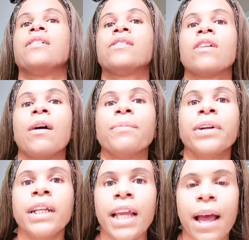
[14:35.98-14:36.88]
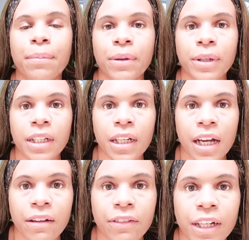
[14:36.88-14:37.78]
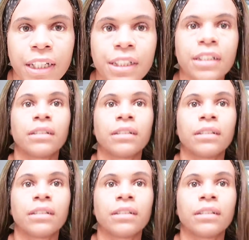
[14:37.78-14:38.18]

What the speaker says: So I'm pretty happy with the coverage.